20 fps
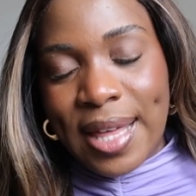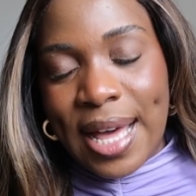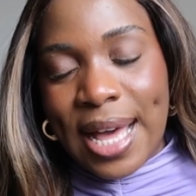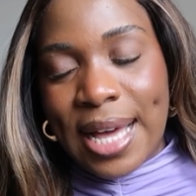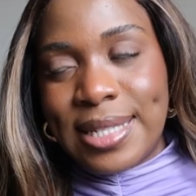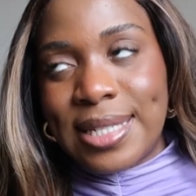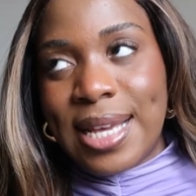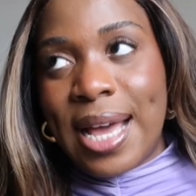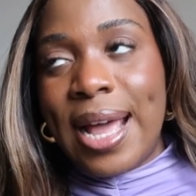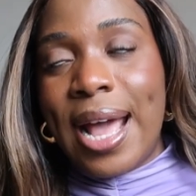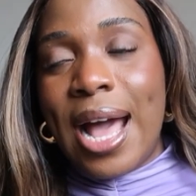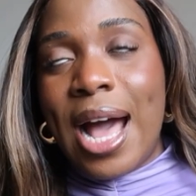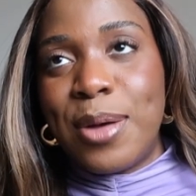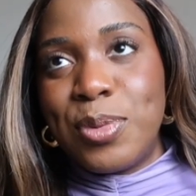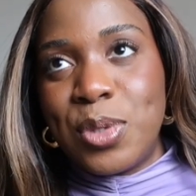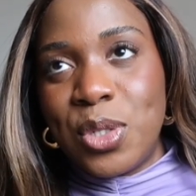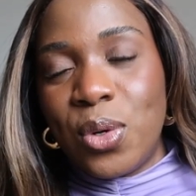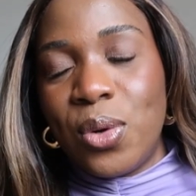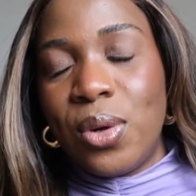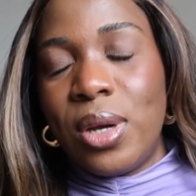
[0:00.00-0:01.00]
that I
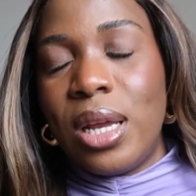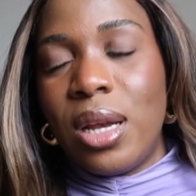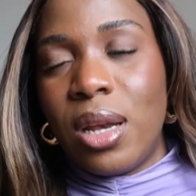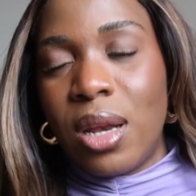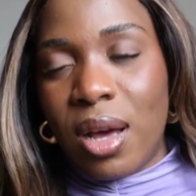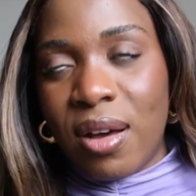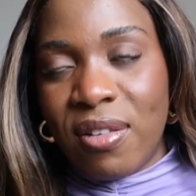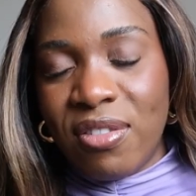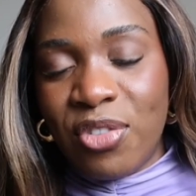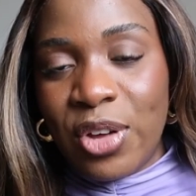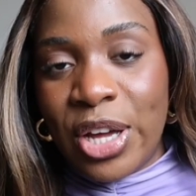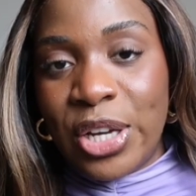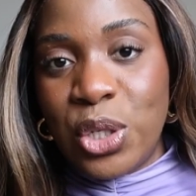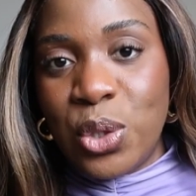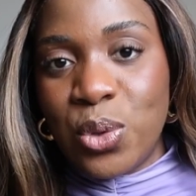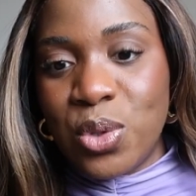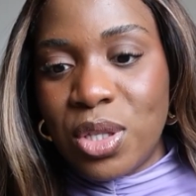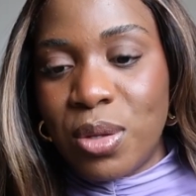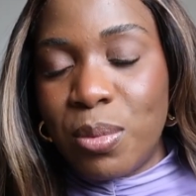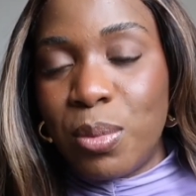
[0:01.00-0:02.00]
absolutely love and
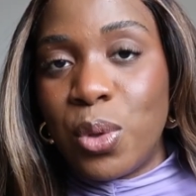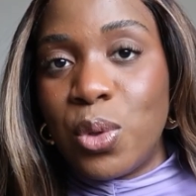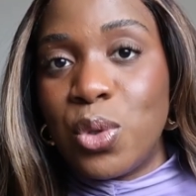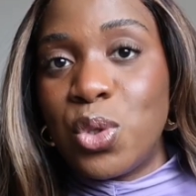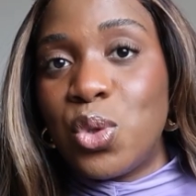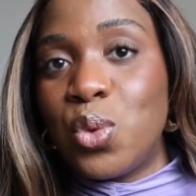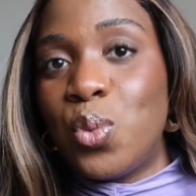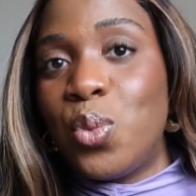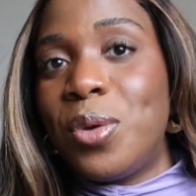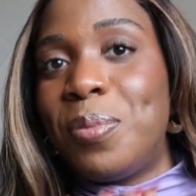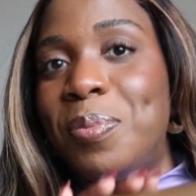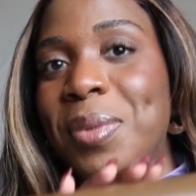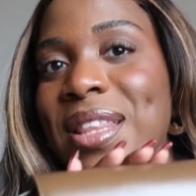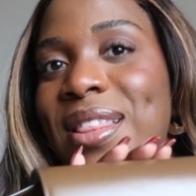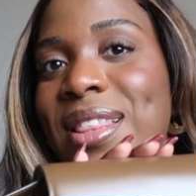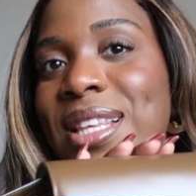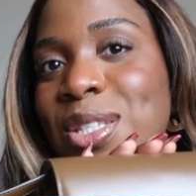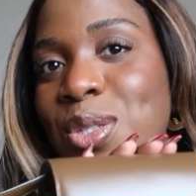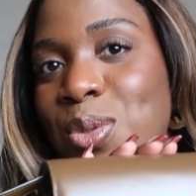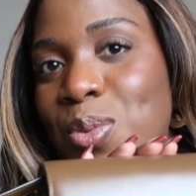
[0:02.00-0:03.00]
use the most would be
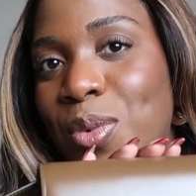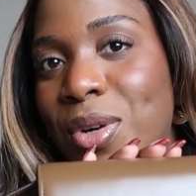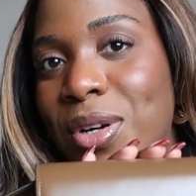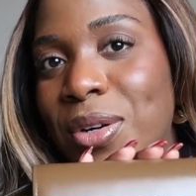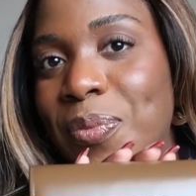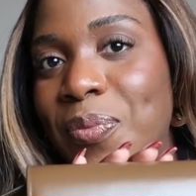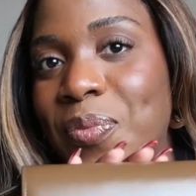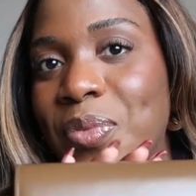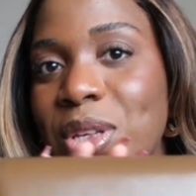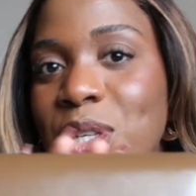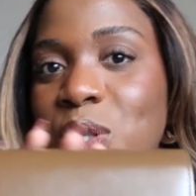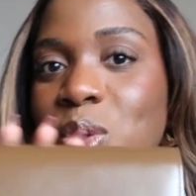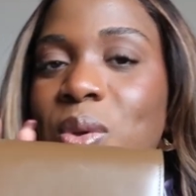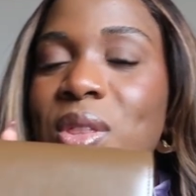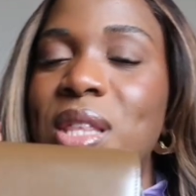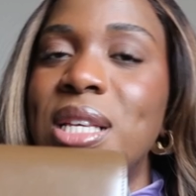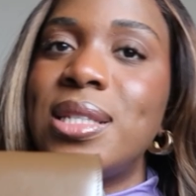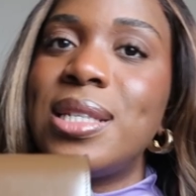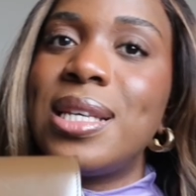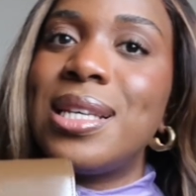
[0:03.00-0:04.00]
this one. So
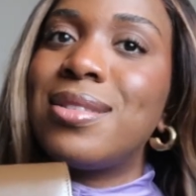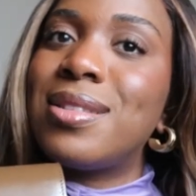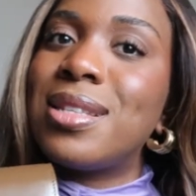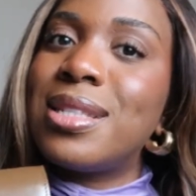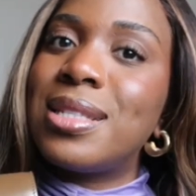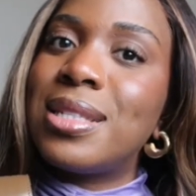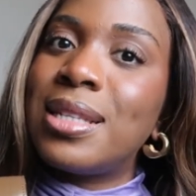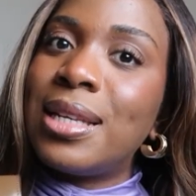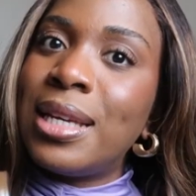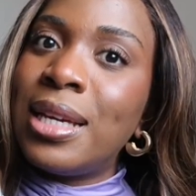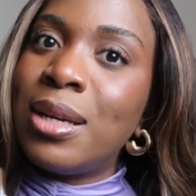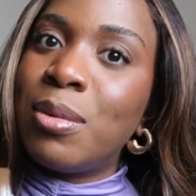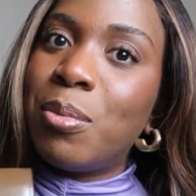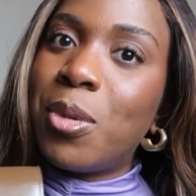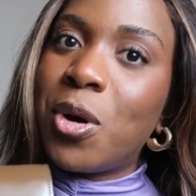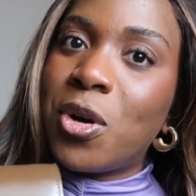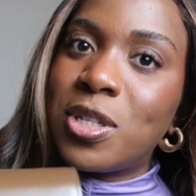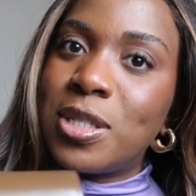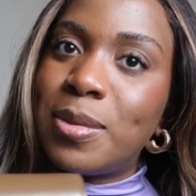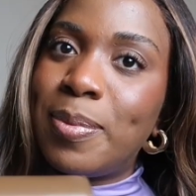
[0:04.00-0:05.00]
this is the Celine
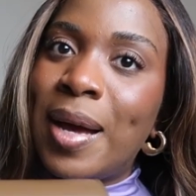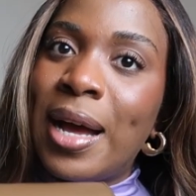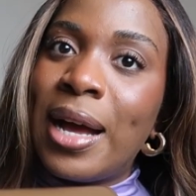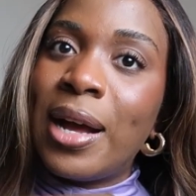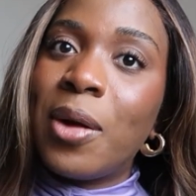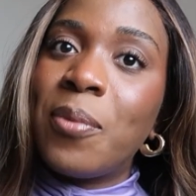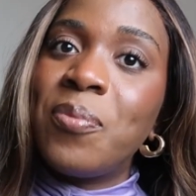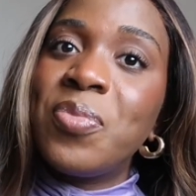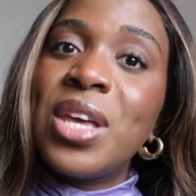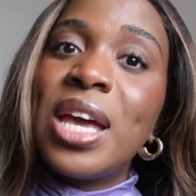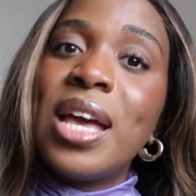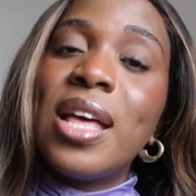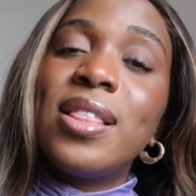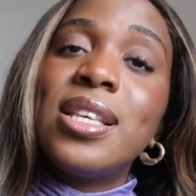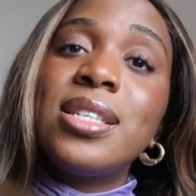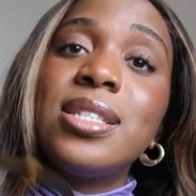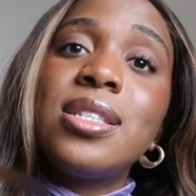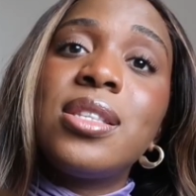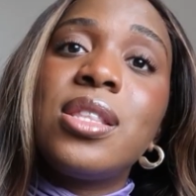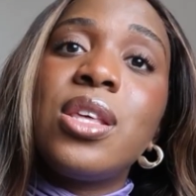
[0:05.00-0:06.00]
box bag.
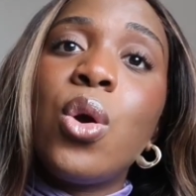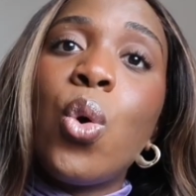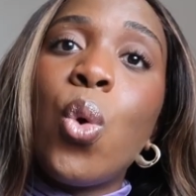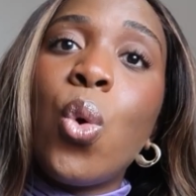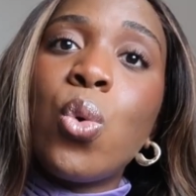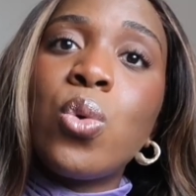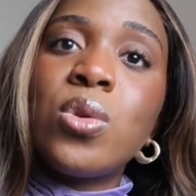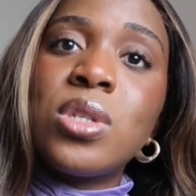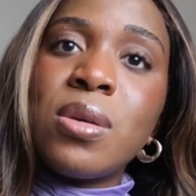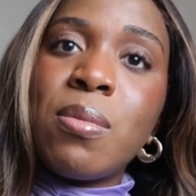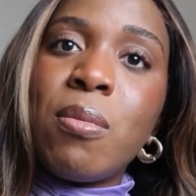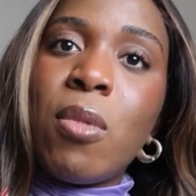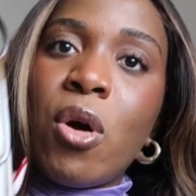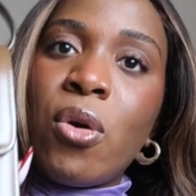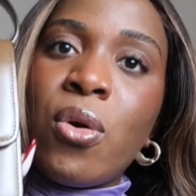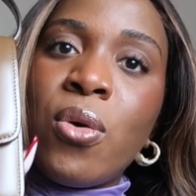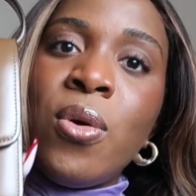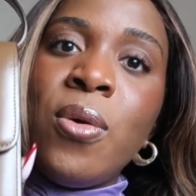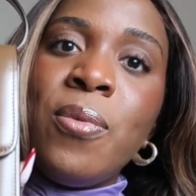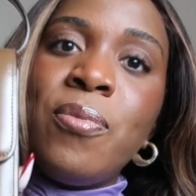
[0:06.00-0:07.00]
This is the older
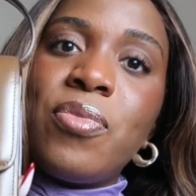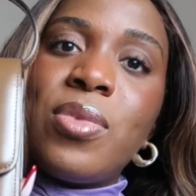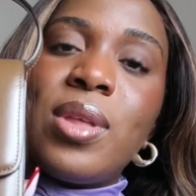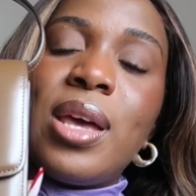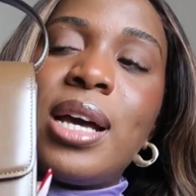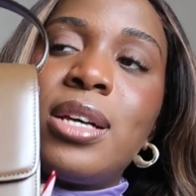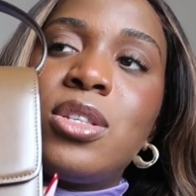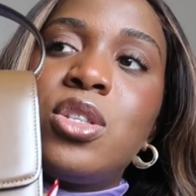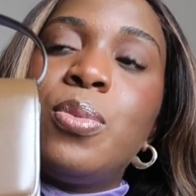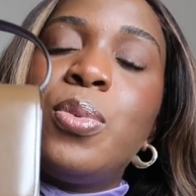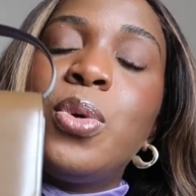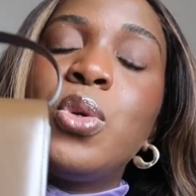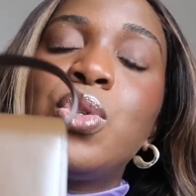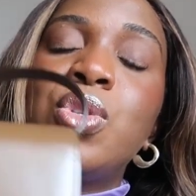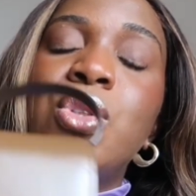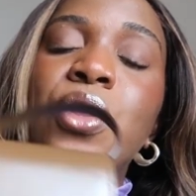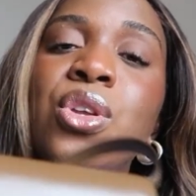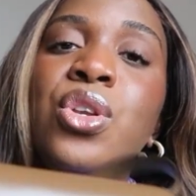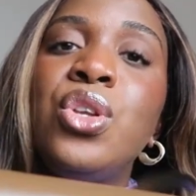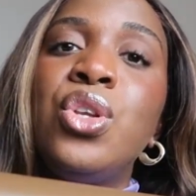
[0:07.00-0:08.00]
model as
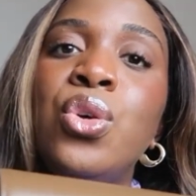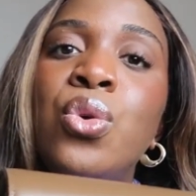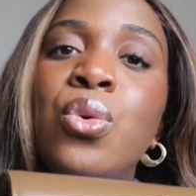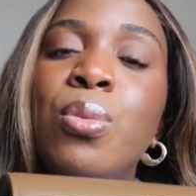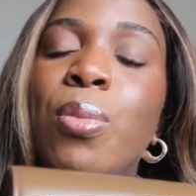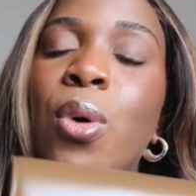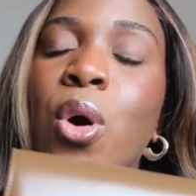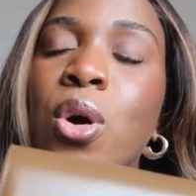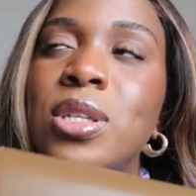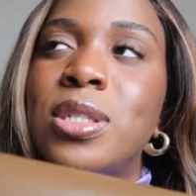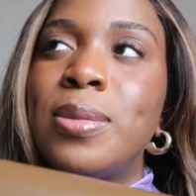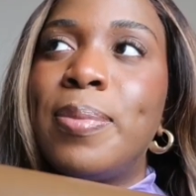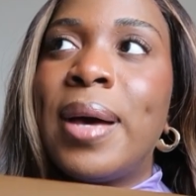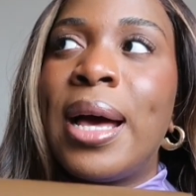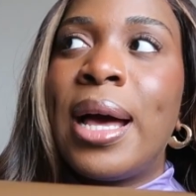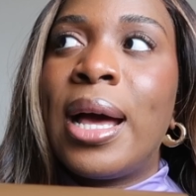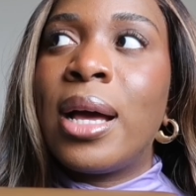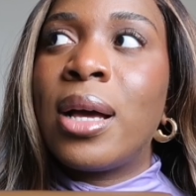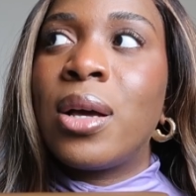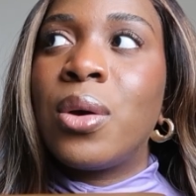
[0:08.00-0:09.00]
opposed to the new box
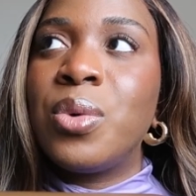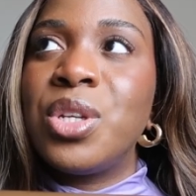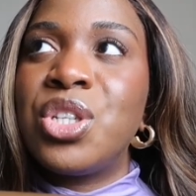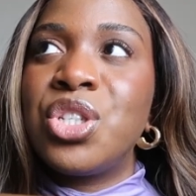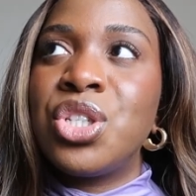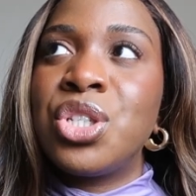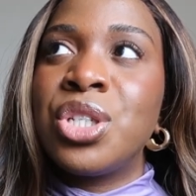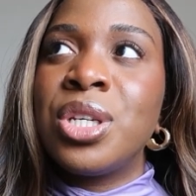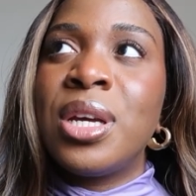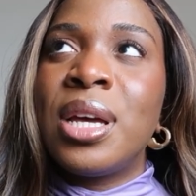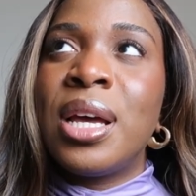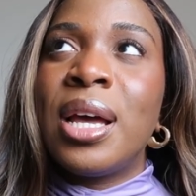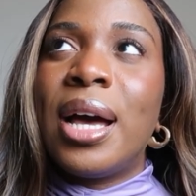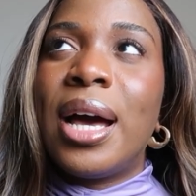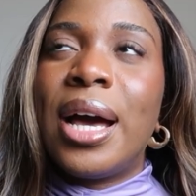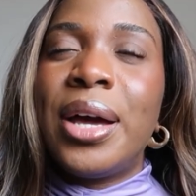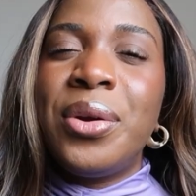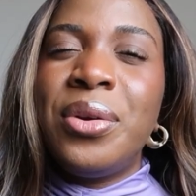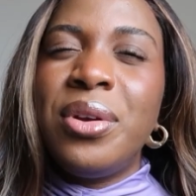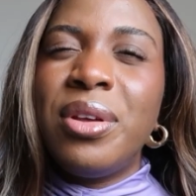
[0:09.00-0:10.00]
bag, which
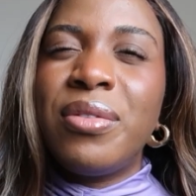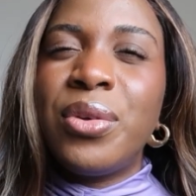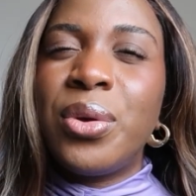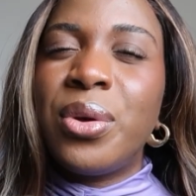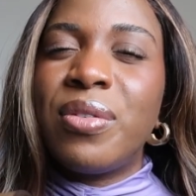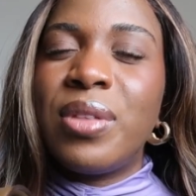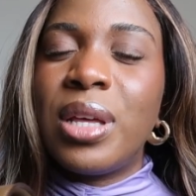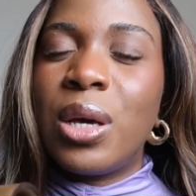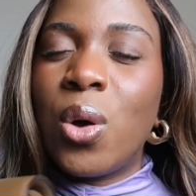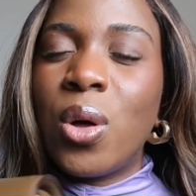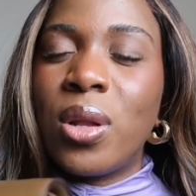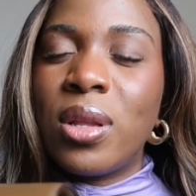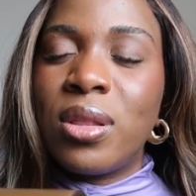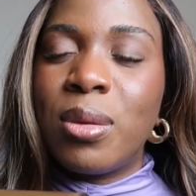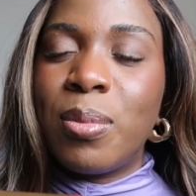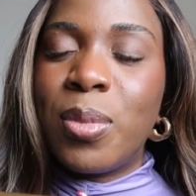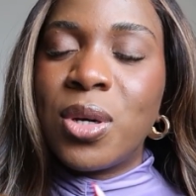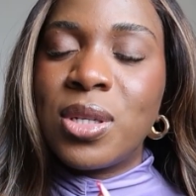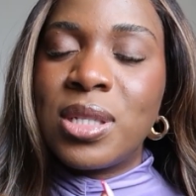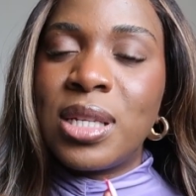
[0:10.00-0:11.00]
I don't even know if they call it
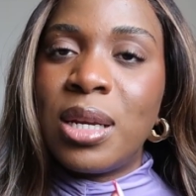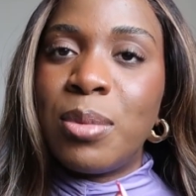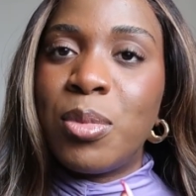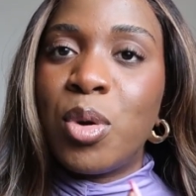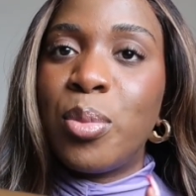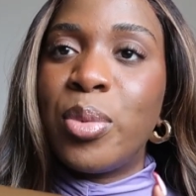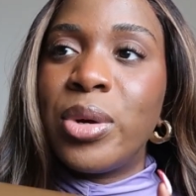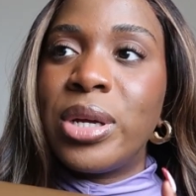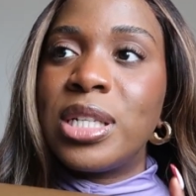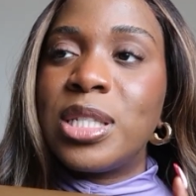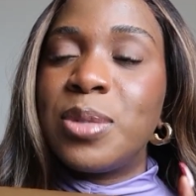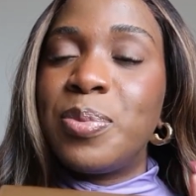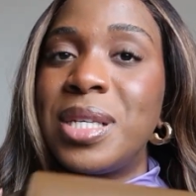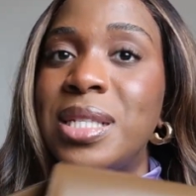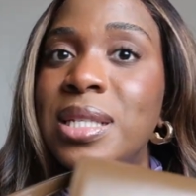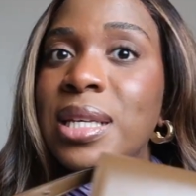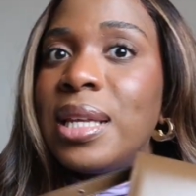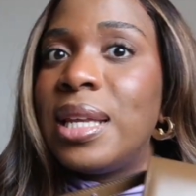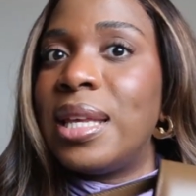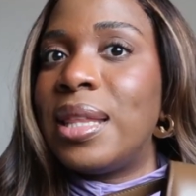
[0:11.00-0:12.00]
the box anymore, but it's
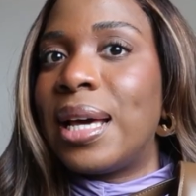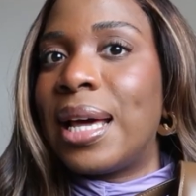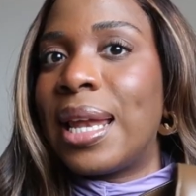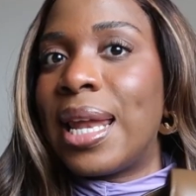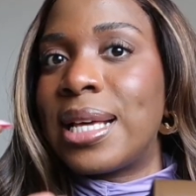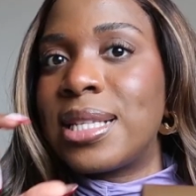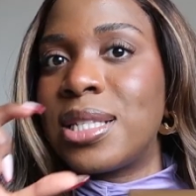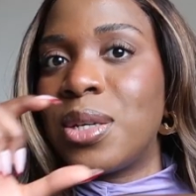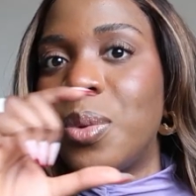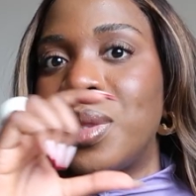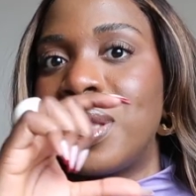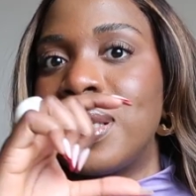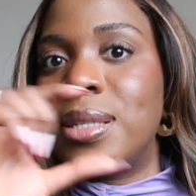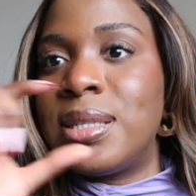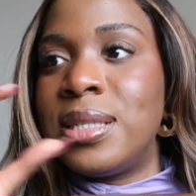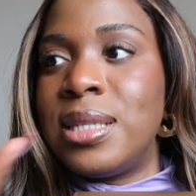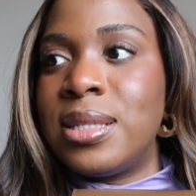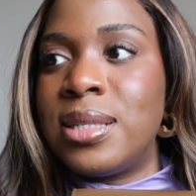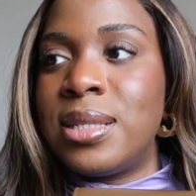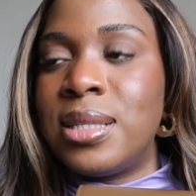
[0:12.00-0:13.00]
basically the classic with the
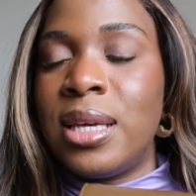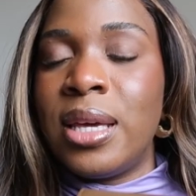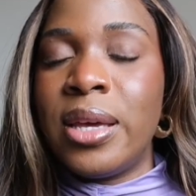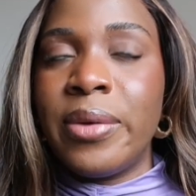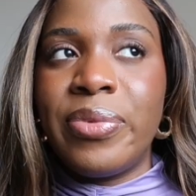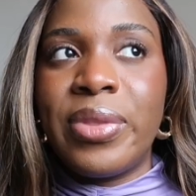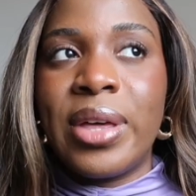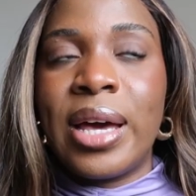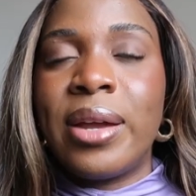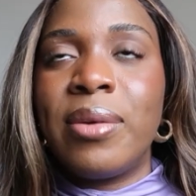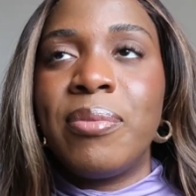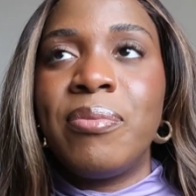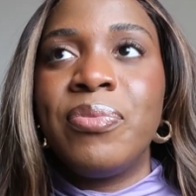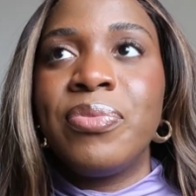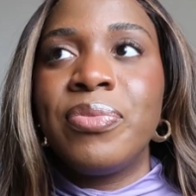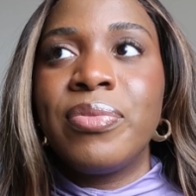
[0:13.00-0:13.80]
CC that